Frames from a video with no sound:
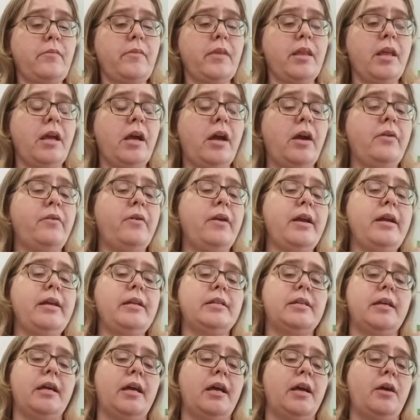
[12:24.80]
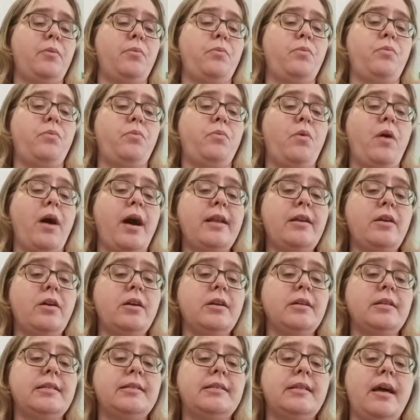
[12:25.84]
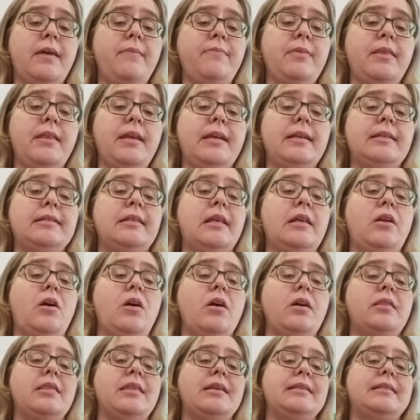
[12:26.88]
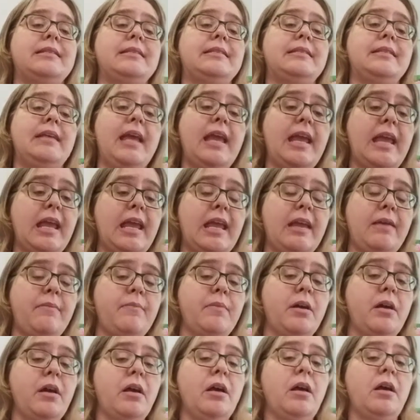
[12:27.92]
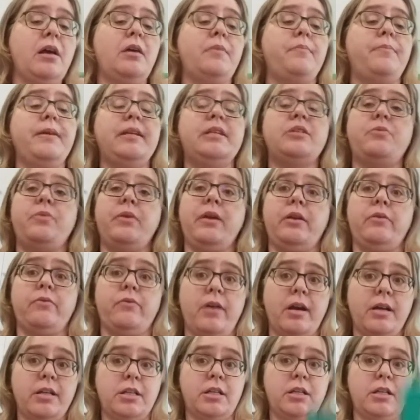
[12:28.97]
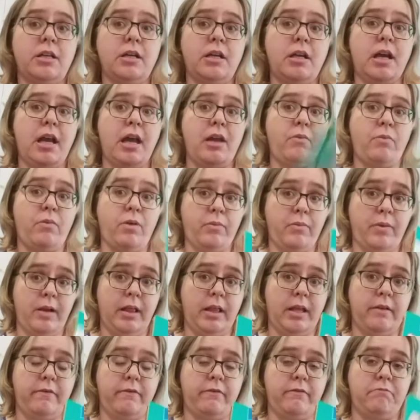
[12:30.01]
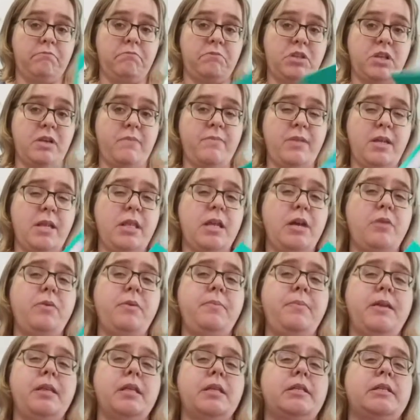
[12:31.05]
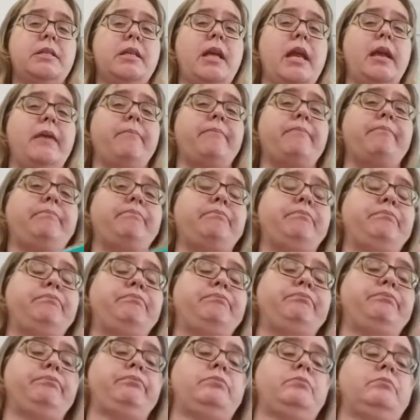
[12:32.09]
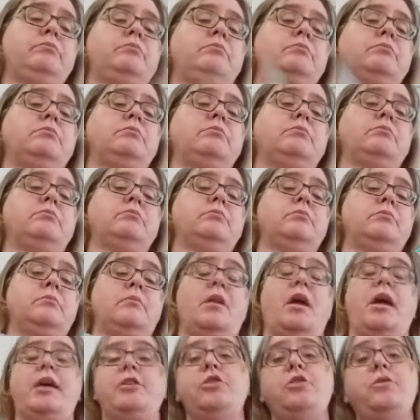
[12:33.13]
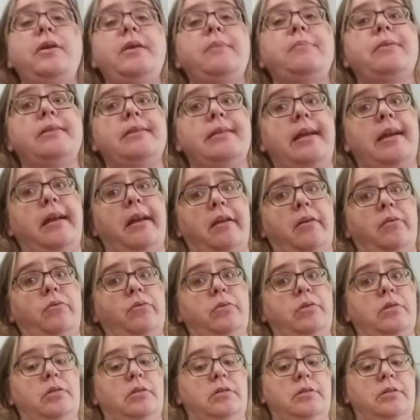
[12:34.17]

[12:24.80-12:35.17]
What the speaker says: All right. What are some things that are the same between Russia and where we live? Something that would be the same. I do eat potatoes.